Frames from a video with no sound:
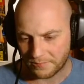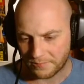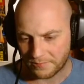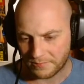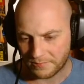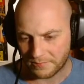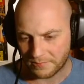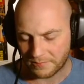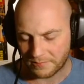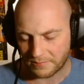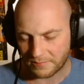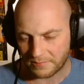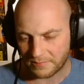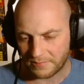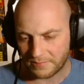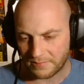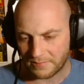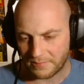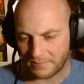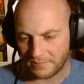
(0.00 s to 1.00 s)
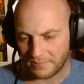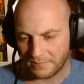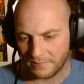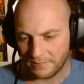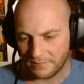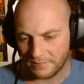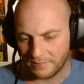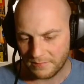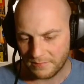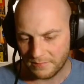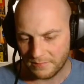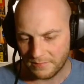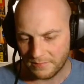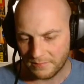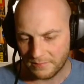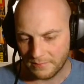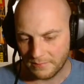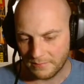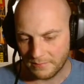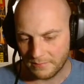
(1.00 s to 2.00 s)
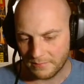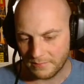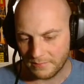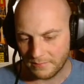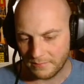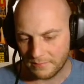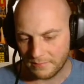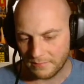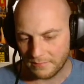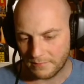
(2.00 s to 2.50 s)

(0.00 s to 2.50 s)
No one is speaking in this clip.